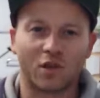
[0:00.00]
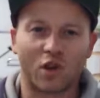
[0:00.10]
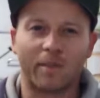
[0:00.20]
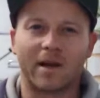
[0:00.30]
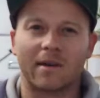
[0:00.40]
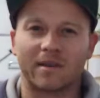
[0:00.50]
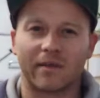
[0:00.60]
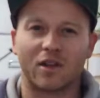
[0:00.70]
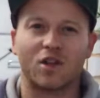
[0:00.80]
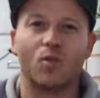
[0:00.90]
So it should
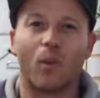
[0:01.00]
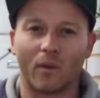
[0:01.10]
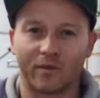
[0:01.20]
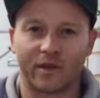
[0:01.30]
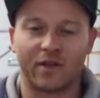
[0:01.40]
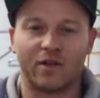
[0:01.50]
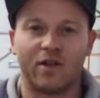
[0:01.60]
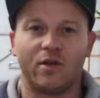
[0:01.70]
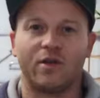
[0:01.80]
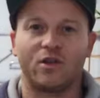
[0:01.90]
become something you want
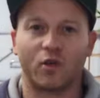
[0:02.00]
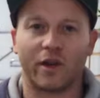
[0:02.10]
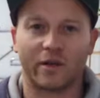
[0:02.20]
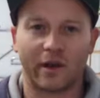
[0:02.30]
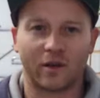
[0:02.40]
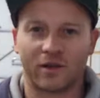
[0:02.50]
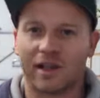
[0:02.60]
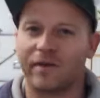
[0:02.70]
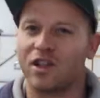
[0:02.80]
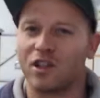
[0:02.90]
to do, that you enjoy
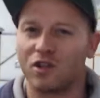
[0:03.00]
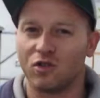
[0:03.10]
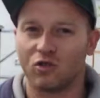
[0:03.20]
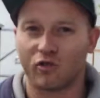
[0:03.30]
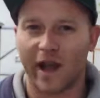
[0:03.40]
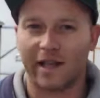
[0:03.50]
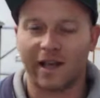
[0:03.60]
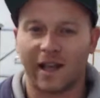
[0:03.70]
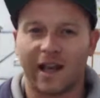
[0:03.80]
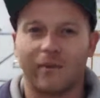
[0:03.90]
doing, not something you
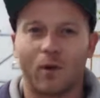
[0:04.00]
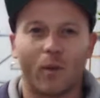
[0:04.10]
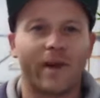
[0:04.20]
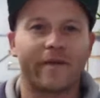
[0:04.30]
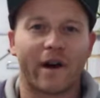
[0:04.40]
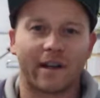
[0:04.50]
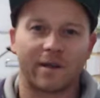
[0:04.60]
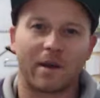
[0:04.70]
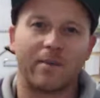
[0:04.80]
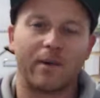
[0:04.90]
dread. And what we
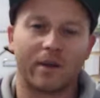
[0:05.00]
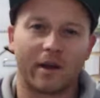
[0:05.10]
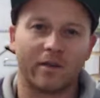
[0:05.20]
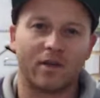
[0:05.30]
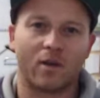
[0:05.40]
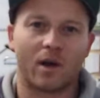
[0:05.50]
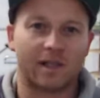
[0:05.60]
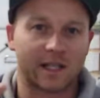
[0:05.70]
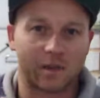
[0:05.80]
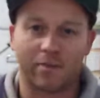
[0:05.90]
find is people that
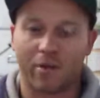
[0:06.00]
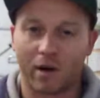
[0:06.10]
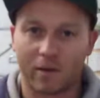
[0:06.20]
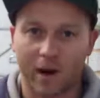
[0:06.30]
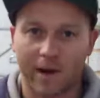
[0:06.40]
do our 6-week